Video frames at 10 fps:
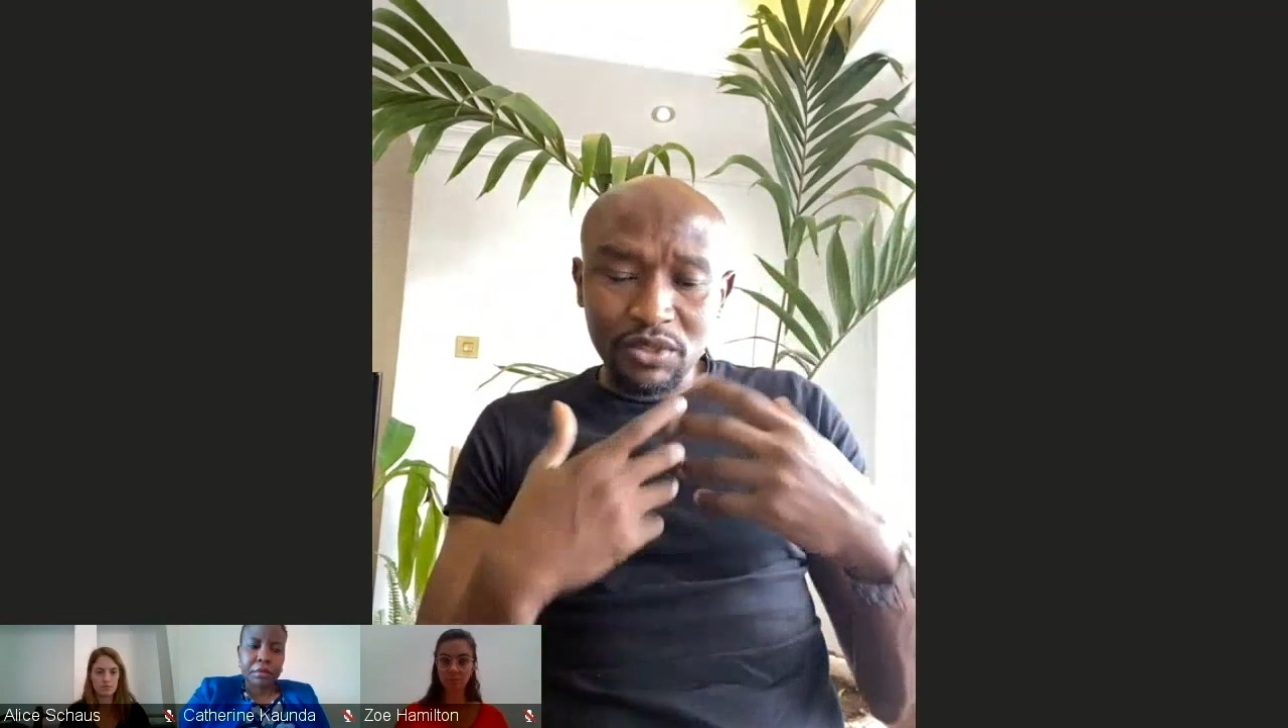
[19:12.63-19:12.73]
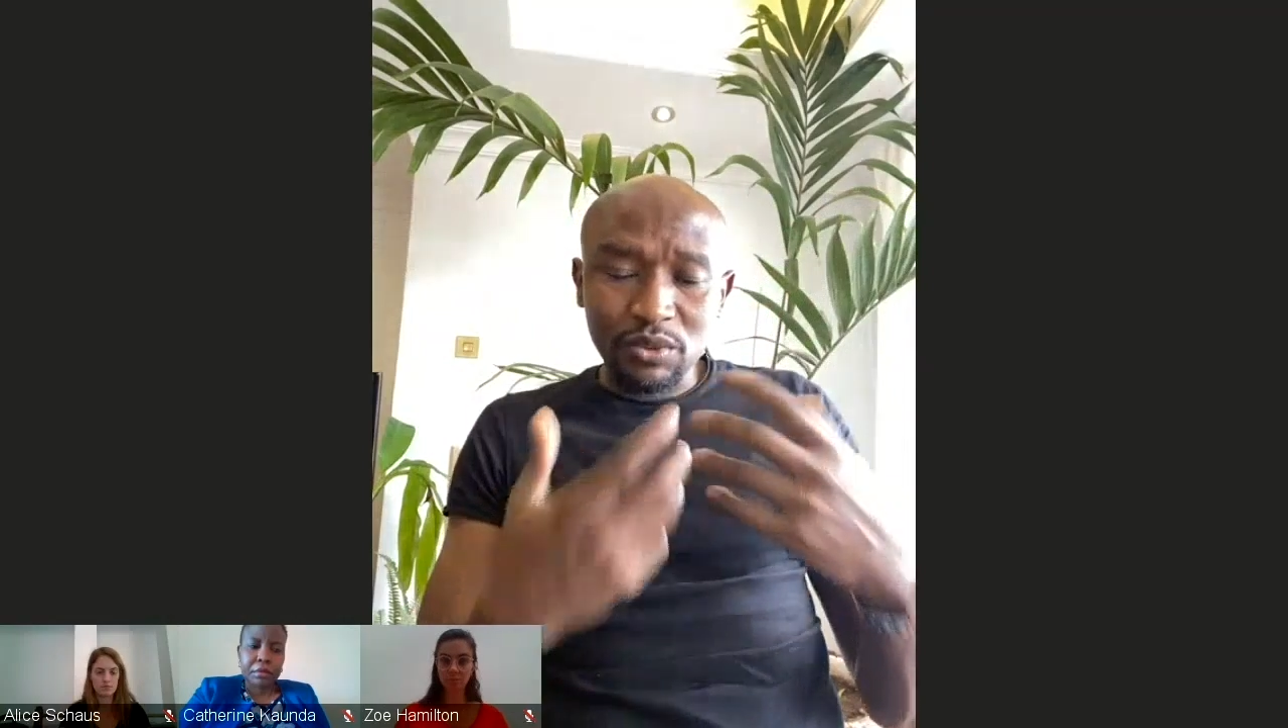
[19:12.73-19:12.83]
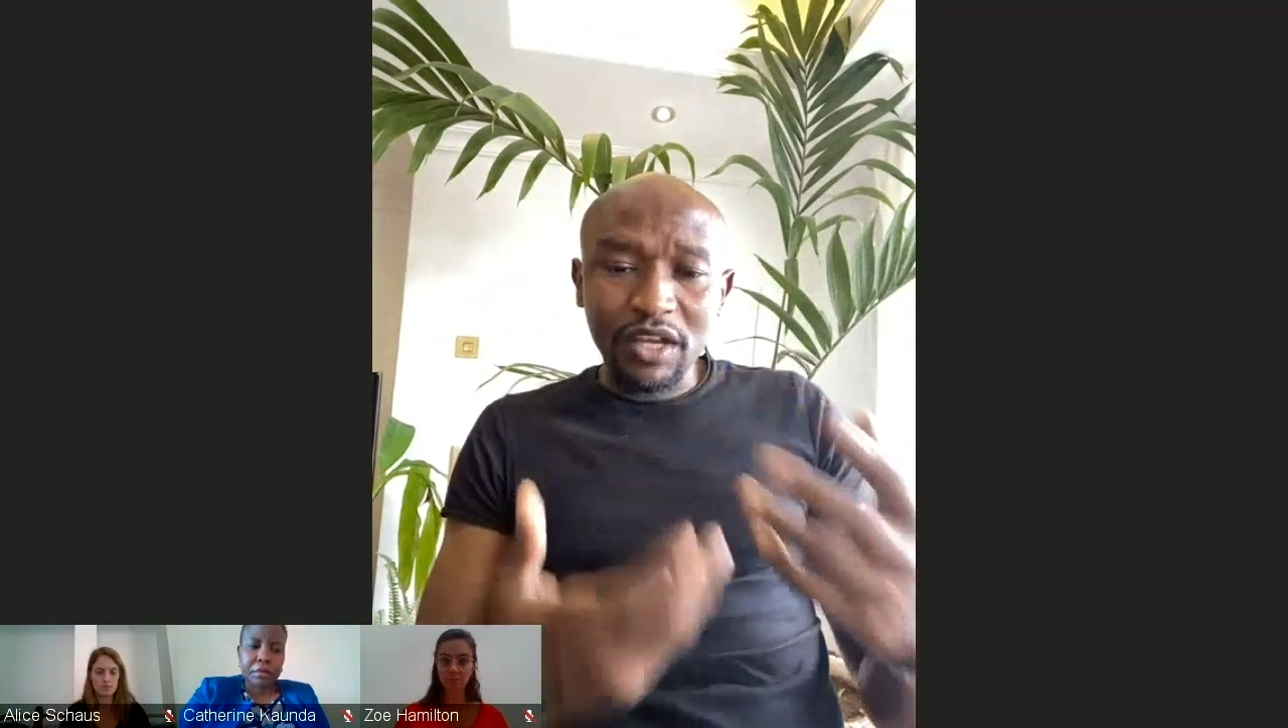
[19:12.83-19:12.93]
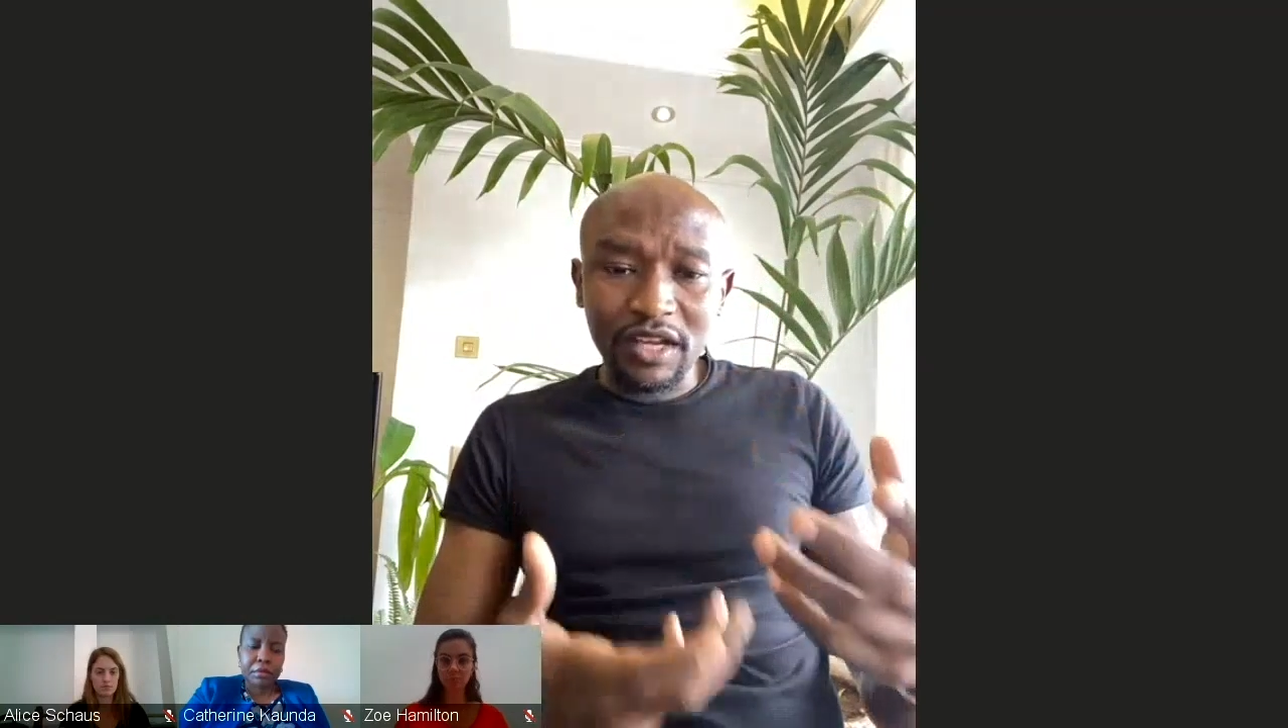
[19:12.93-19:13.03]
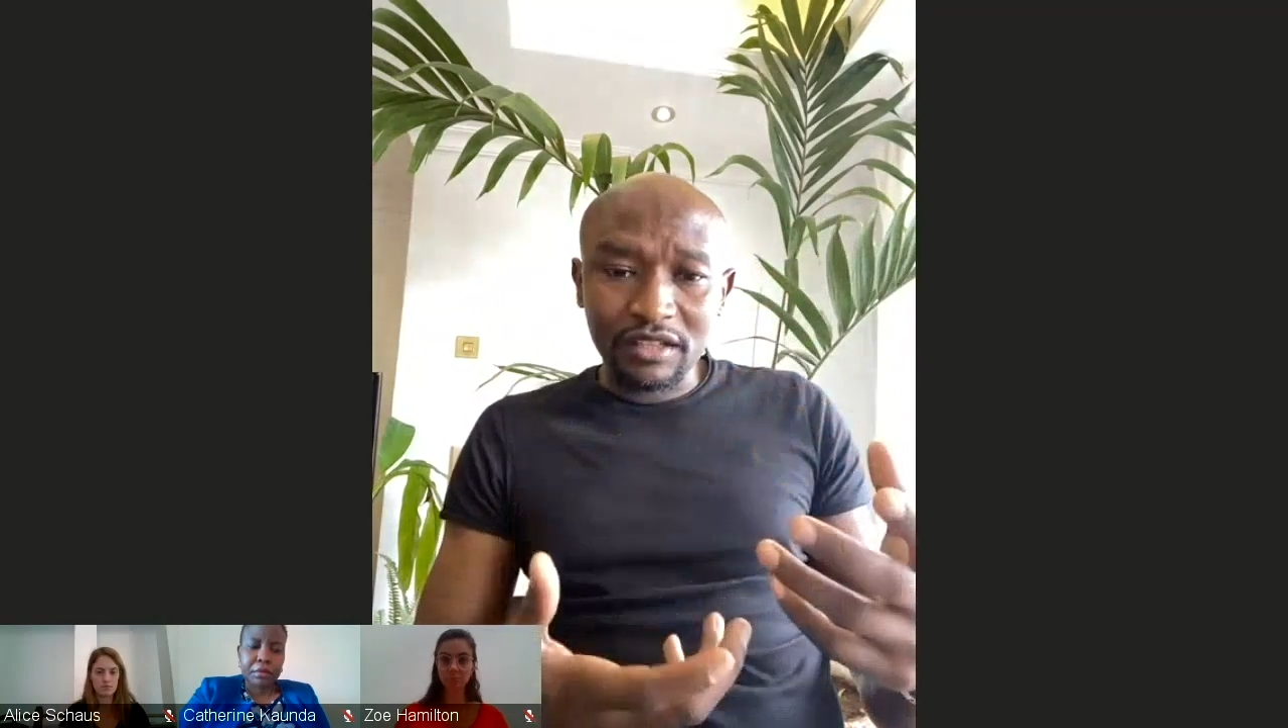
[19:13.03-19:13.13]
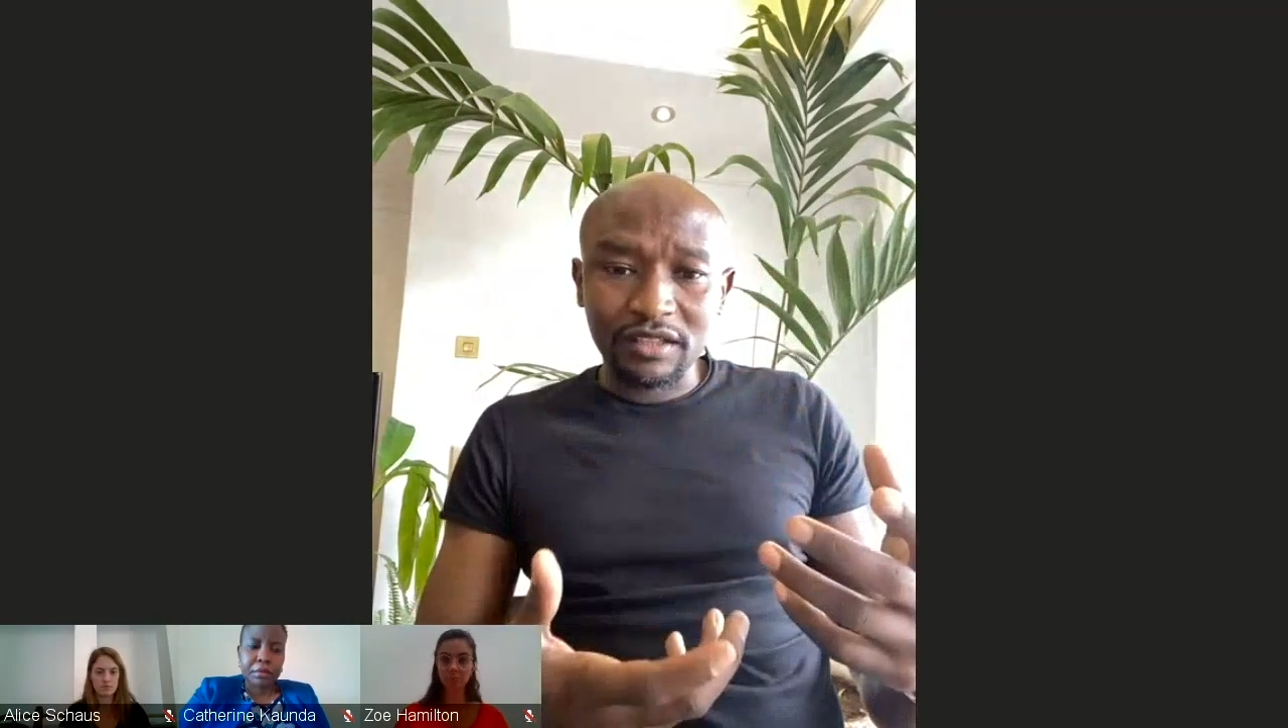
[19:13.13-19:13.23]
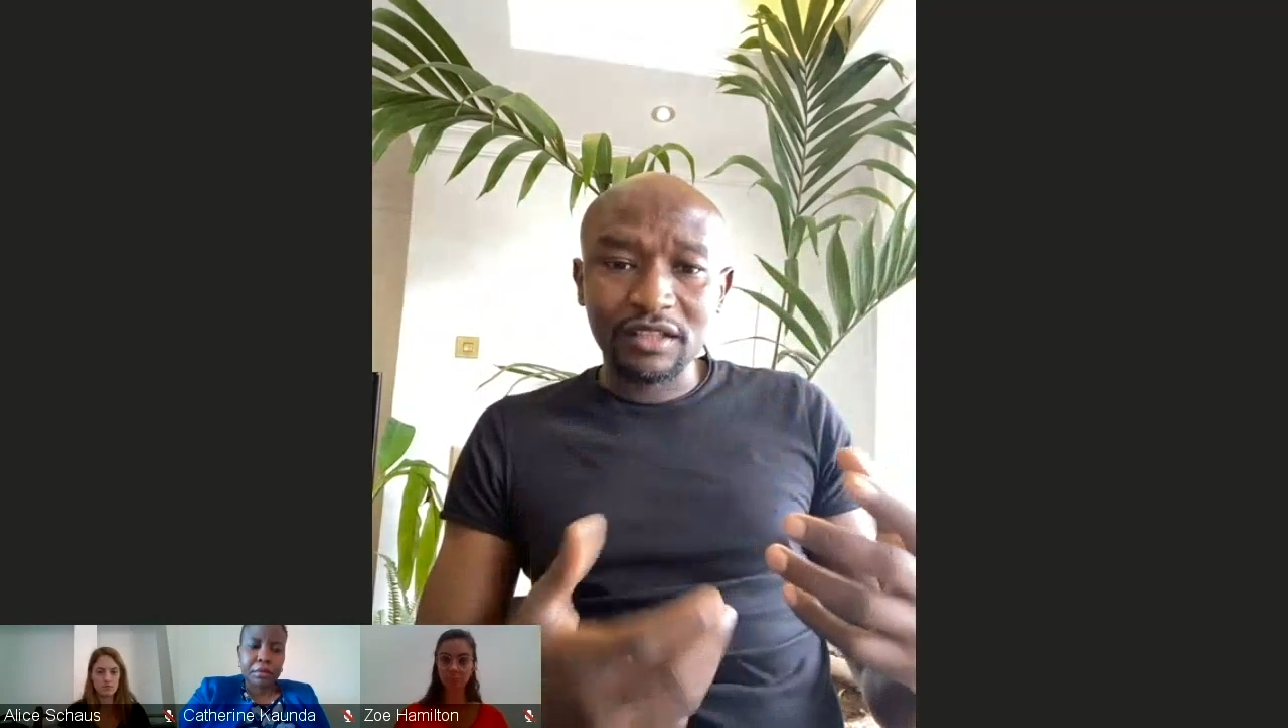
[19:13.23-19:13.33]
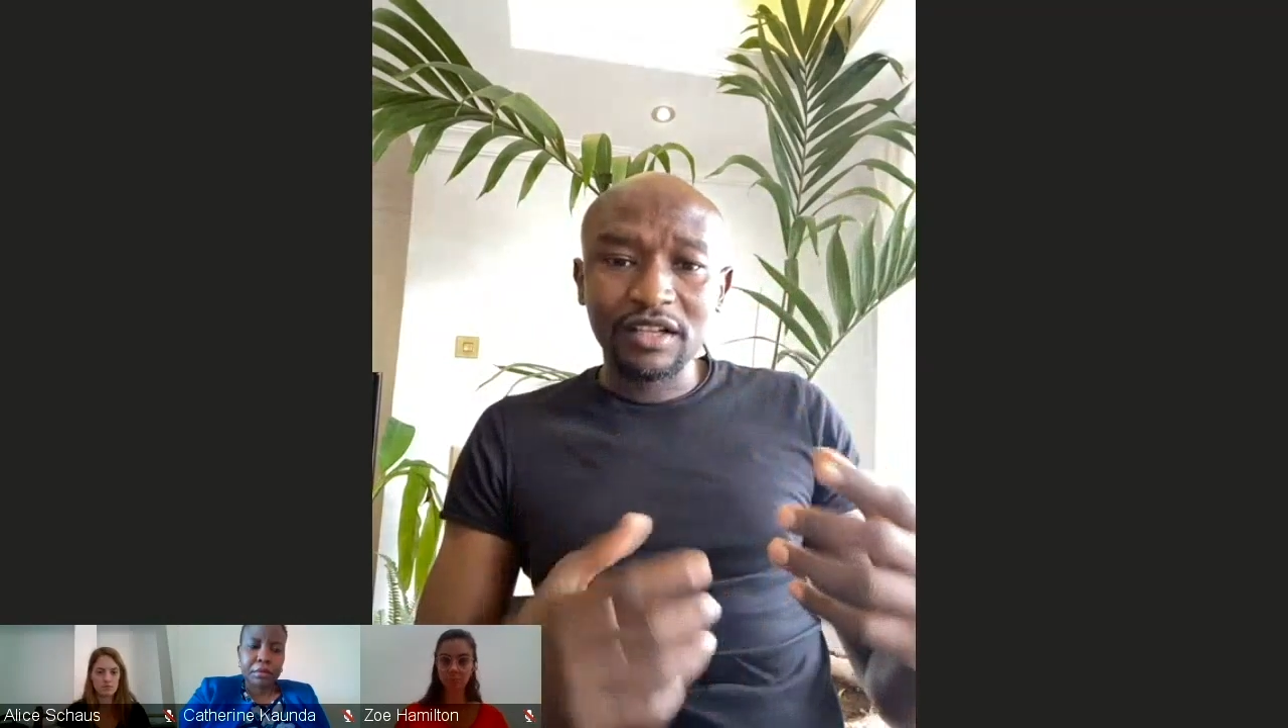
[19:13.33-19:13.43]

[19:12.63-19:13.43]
to health,